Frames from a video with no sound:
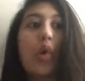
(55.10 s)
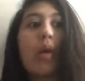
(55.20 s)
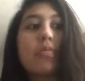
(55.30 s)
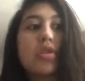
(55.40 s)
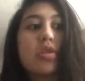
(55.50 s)
or
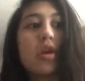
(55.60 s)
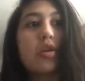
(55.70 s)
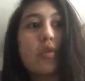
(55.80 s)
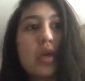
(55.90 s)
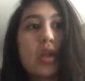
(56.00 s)
I'm gonna
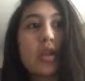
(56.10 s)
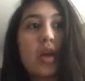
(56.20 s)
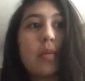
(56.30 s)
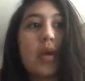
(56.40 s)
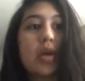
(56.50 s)
start doing it
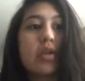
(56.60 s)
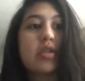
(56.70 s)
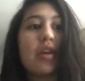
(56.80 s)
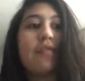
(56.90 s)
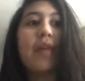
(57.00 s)
there
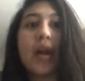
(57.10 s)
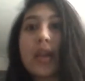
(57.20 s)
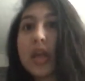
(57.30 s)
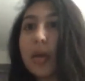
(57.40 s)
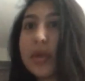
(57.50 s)
because I
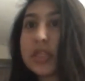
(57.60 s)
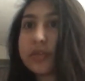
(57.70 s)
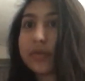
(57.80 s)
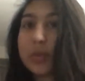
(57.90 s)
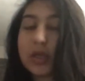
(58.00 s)
finally got
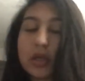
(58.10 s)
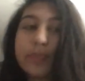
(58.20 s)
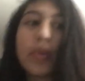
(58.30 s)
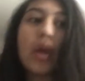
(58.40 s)
myself a mirror.